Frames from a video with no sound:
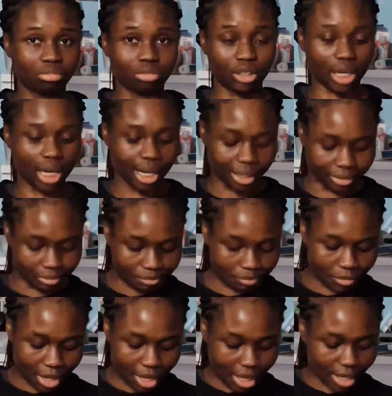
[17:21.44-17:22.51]
okay.
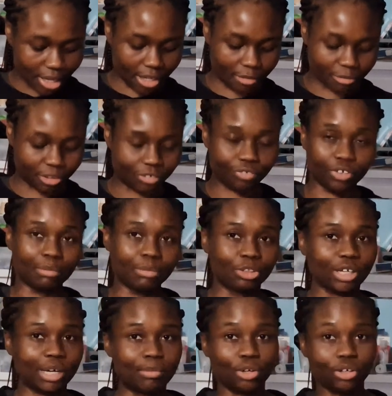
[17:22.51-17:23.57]
So I thought let me
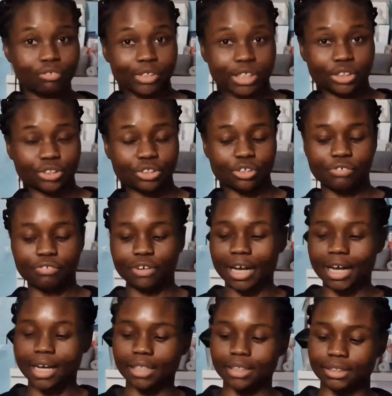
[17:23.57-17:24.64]
try more of their stuff,
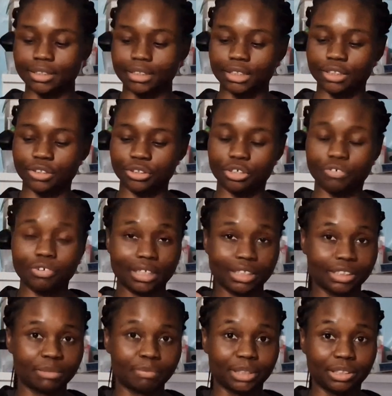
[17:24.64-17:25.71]
and so far
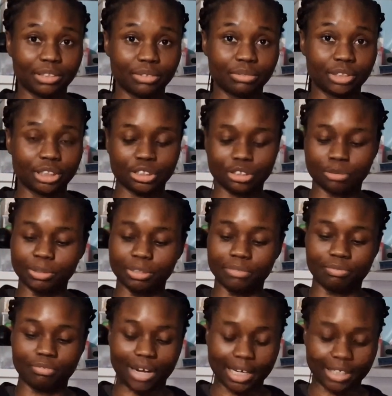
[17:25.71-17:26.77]
this has
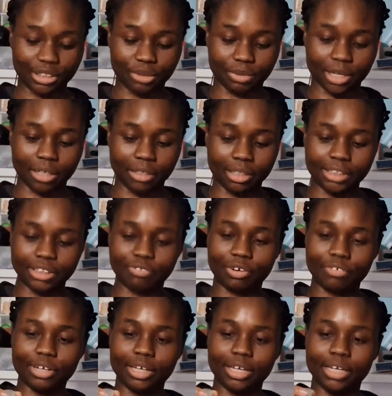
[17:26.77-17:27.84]
been fine as well. It's
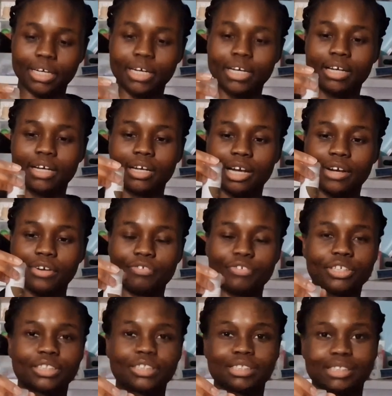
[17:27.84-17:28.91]
very, I don't know if you
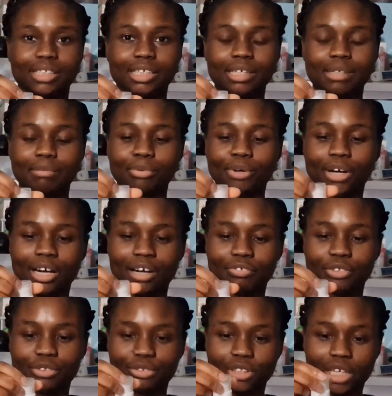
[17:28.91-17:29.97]
can see it, but I have
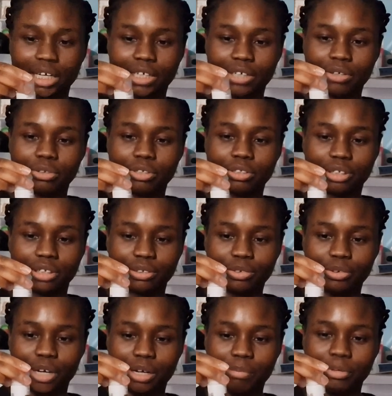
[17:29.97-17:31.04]
used like
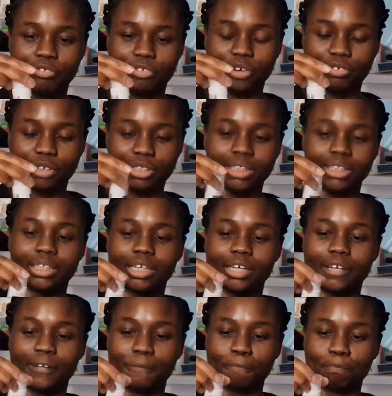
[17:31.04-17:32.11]
quite a bit of it
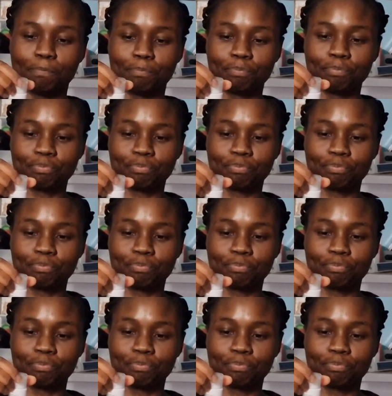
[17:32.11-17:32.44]
already.